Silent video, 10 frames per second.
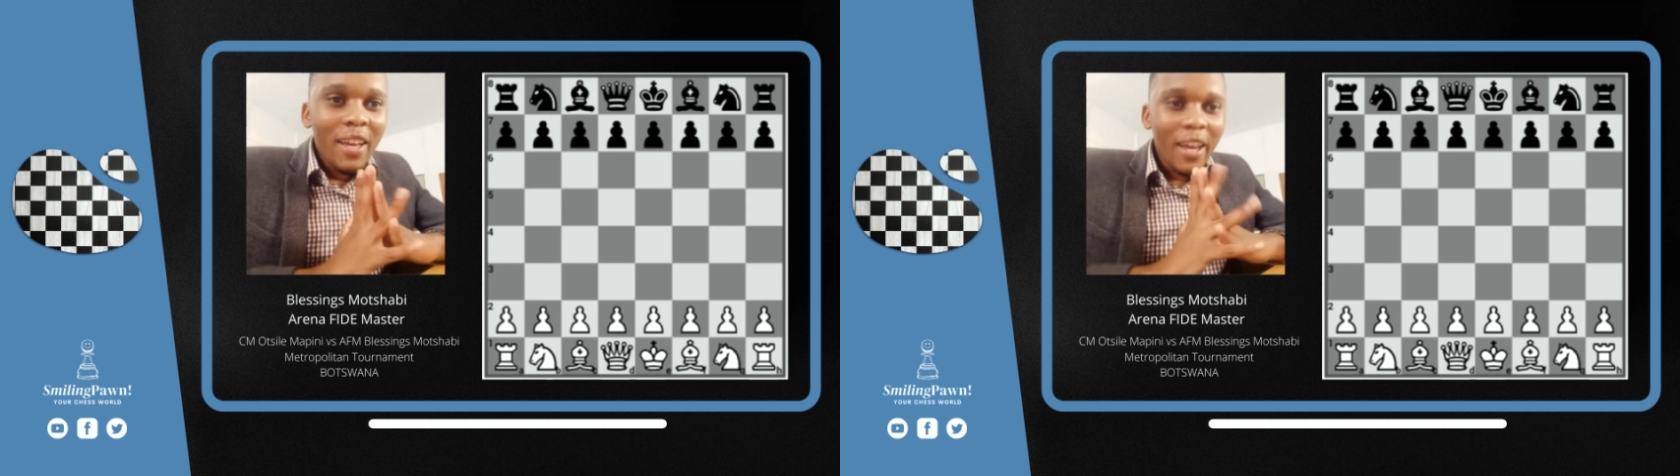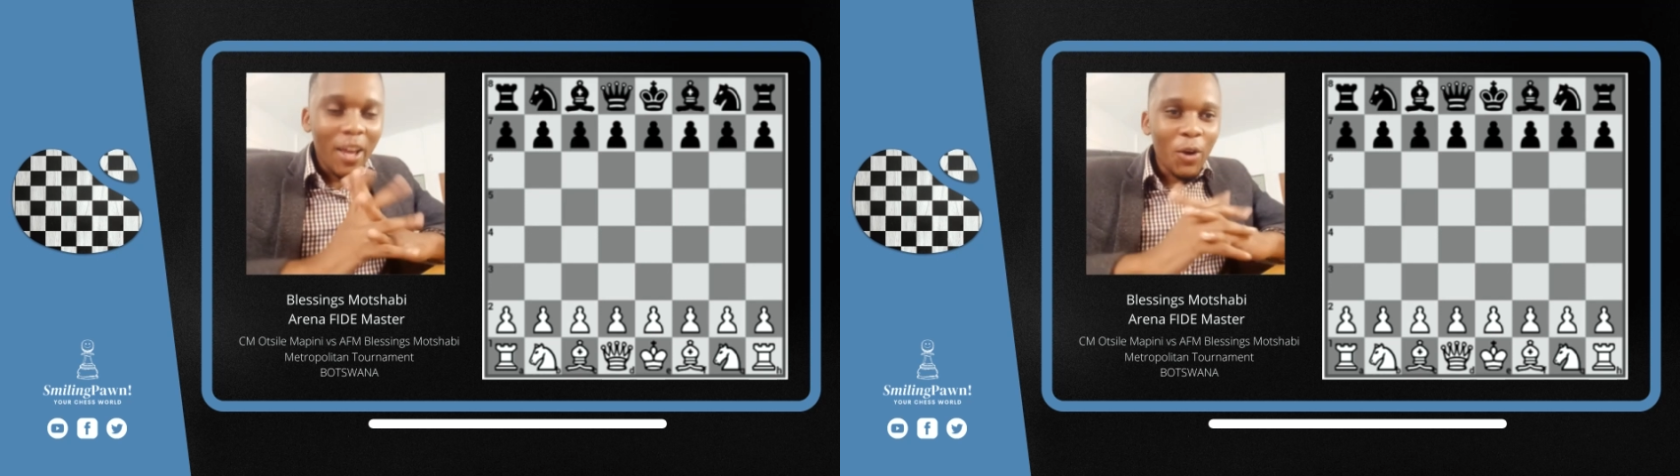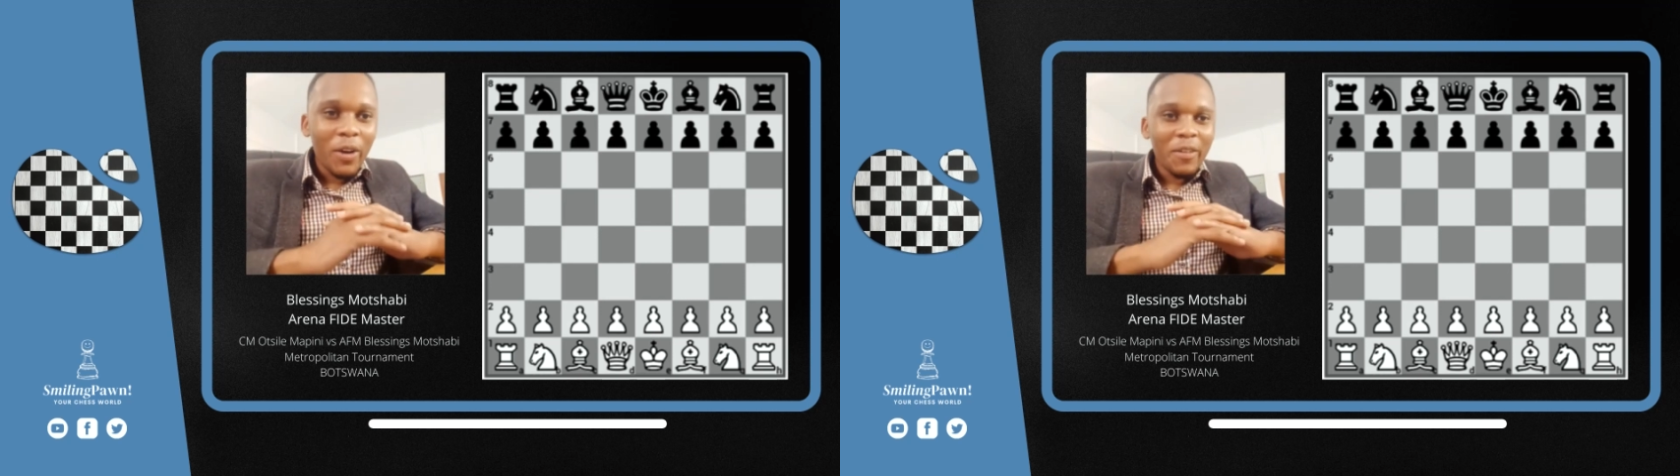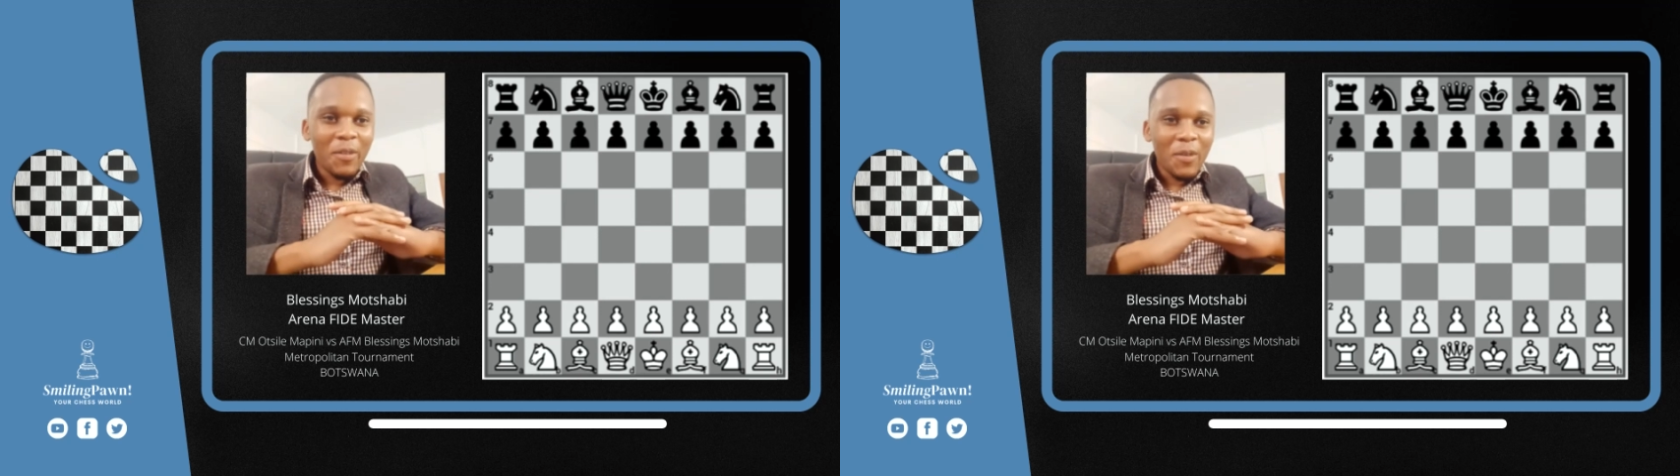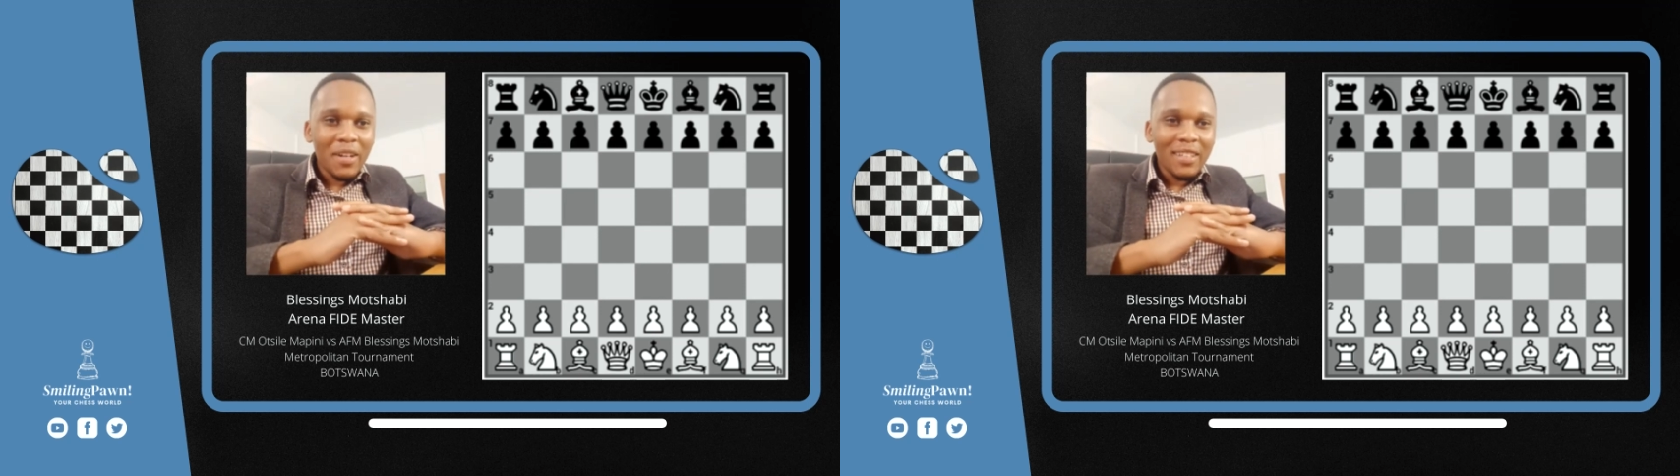Hello
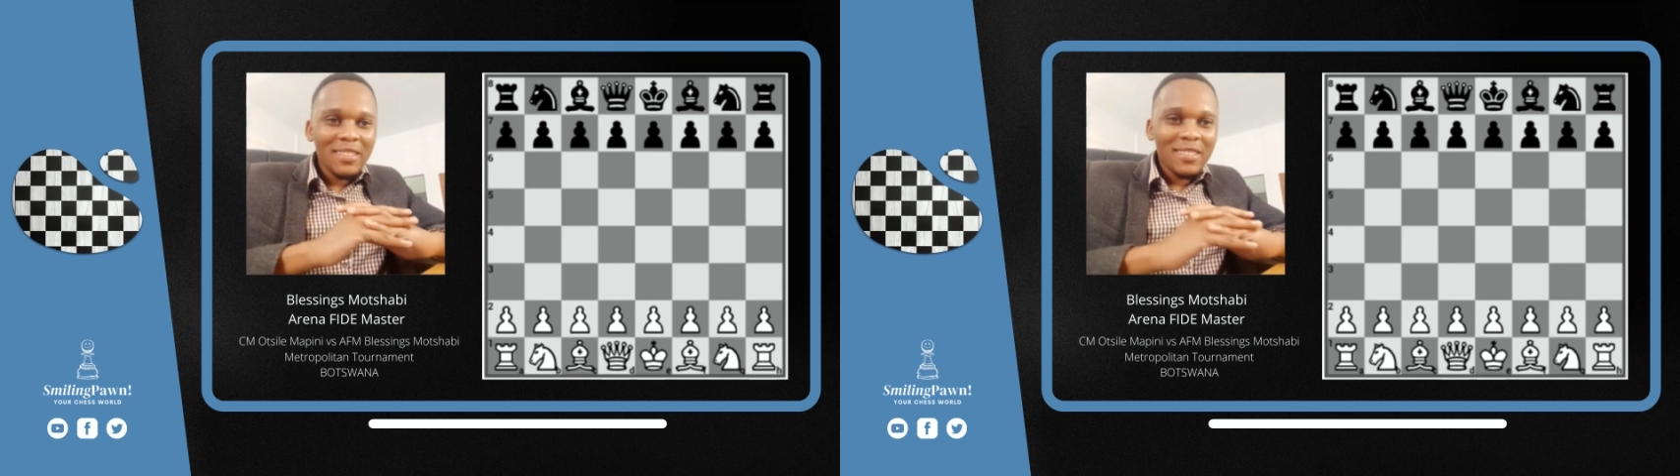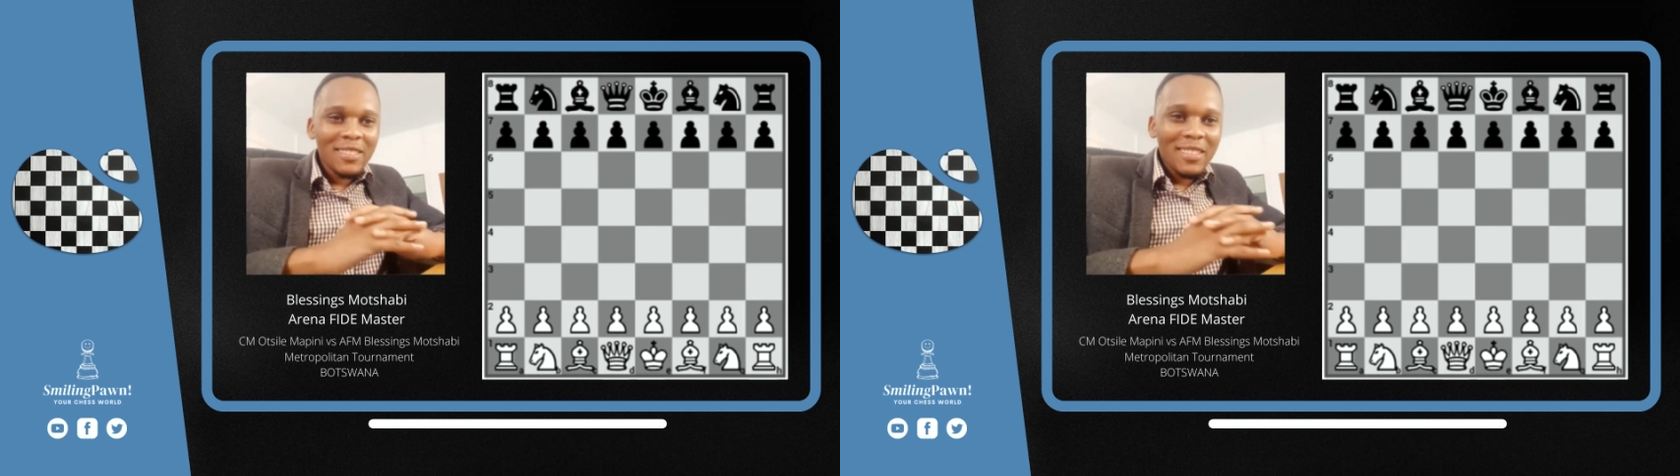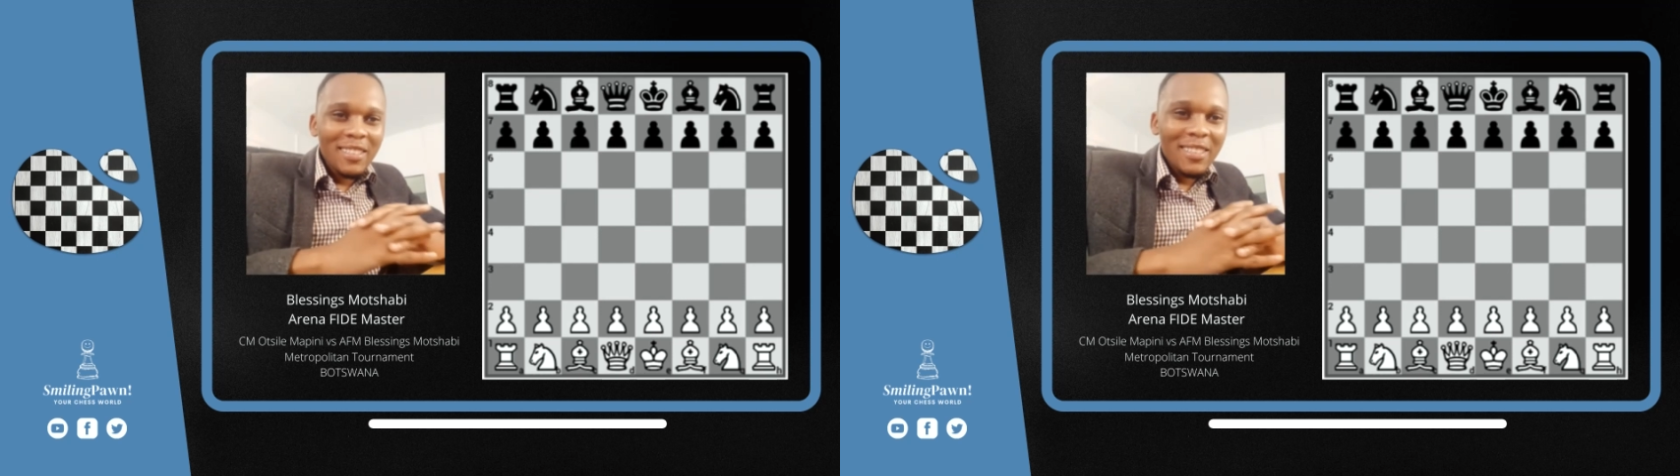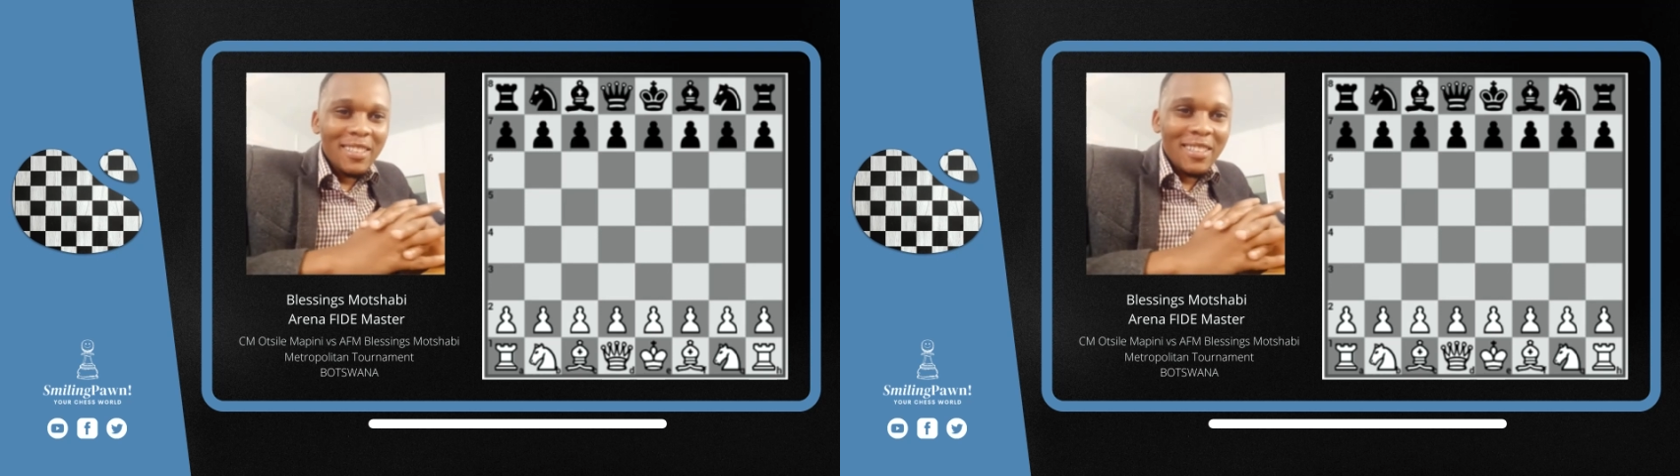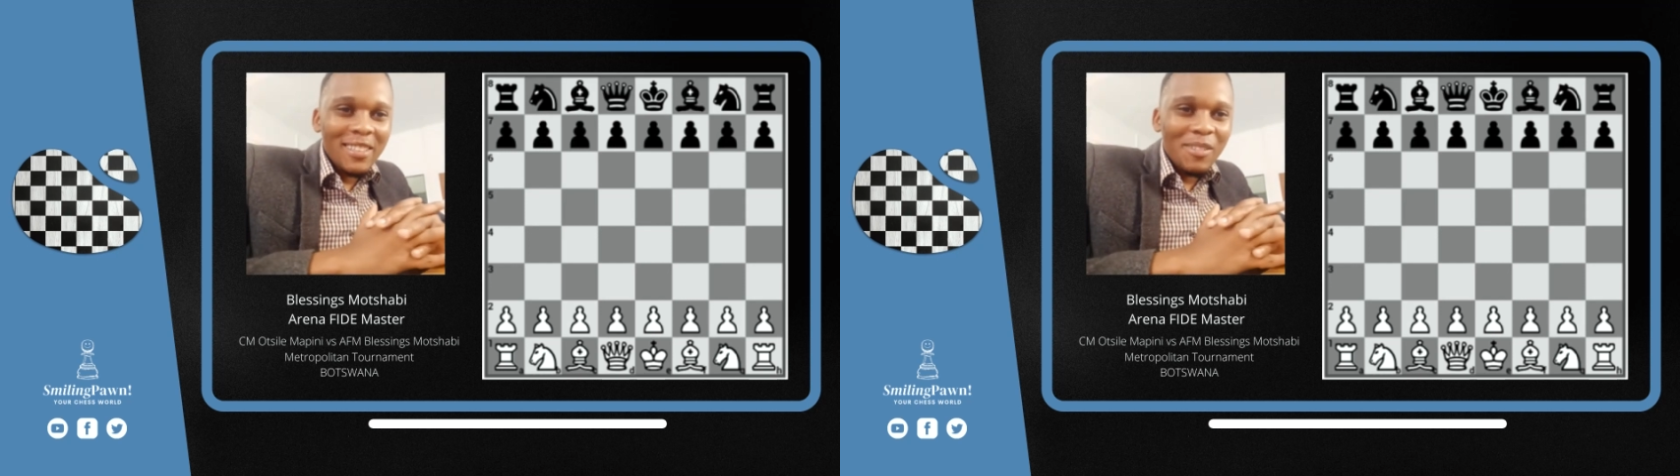everyone,
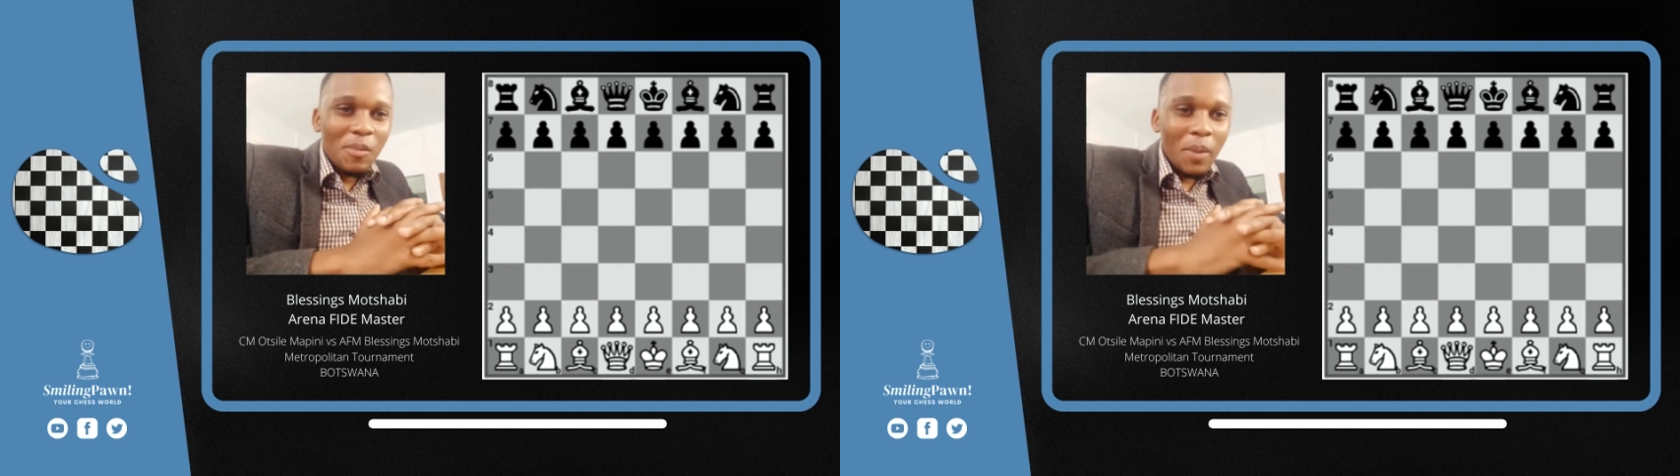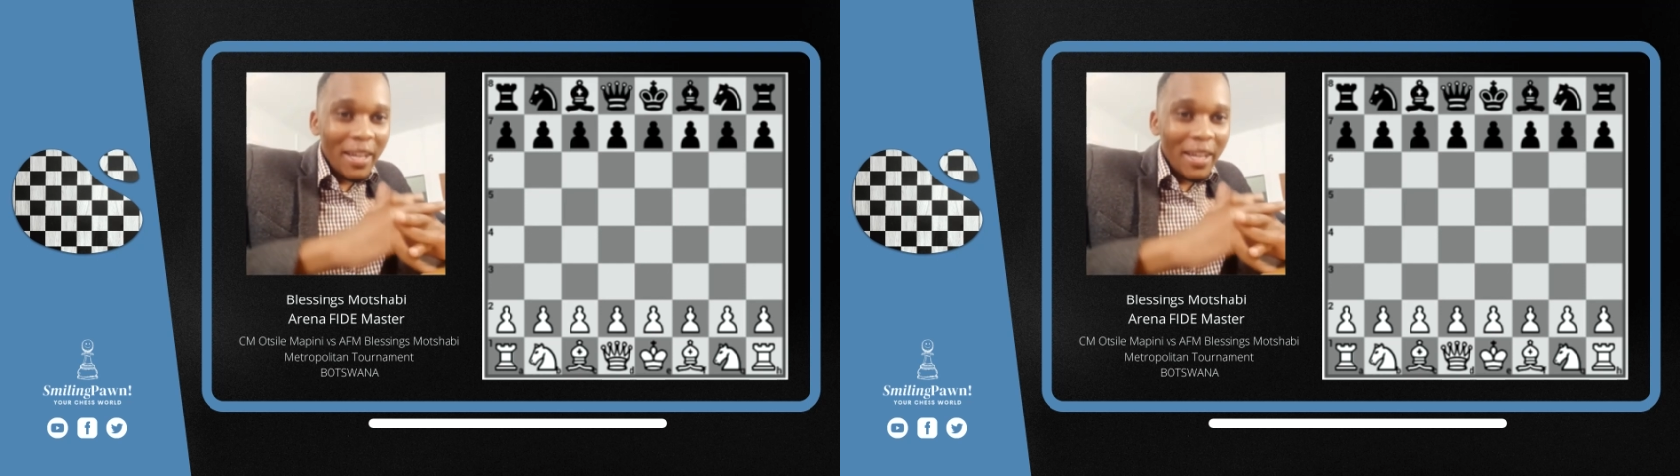my